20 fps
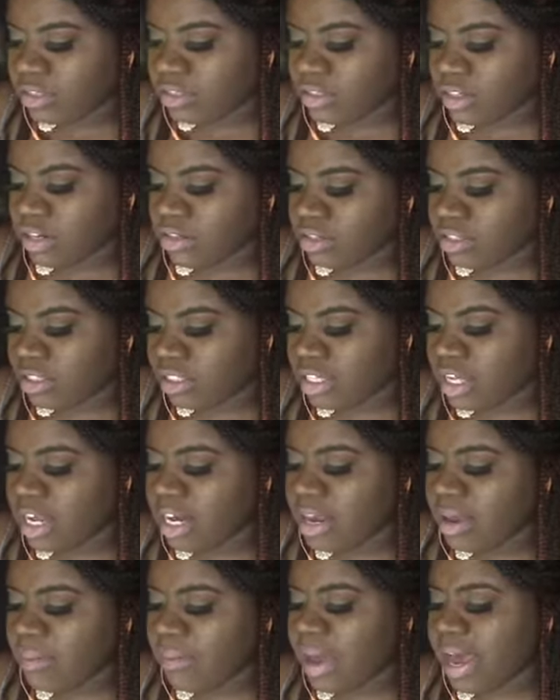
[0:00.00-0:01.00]
Does
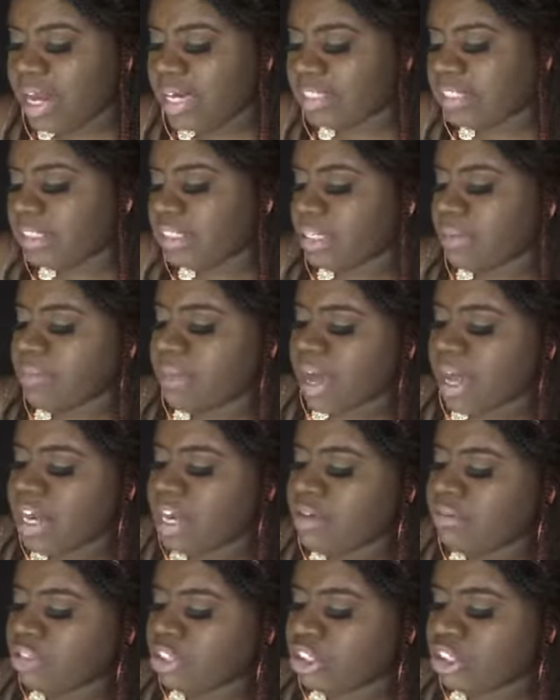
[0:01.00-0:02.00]
anybody see my
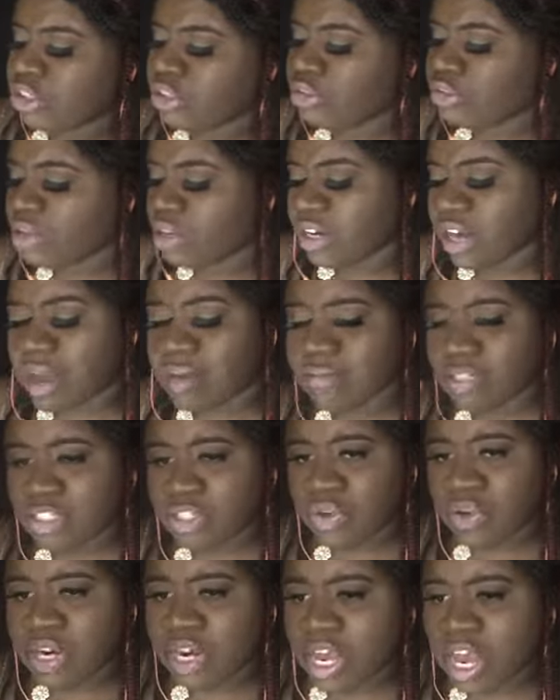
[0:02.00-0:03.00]
left shoe? That was
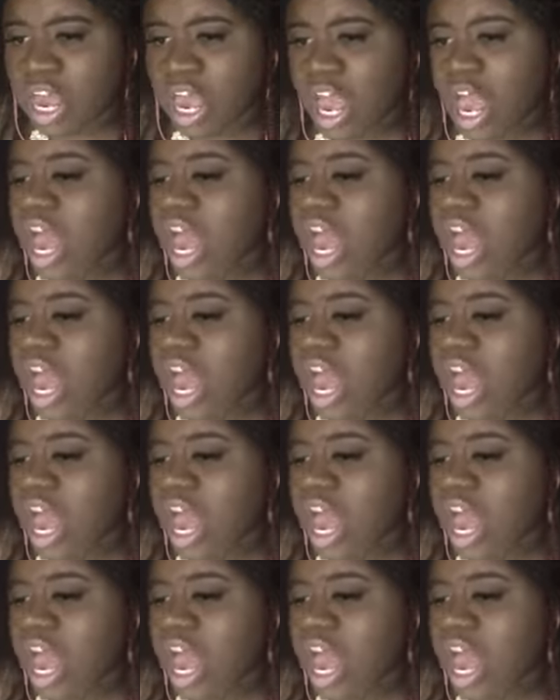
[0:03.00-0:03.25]
three.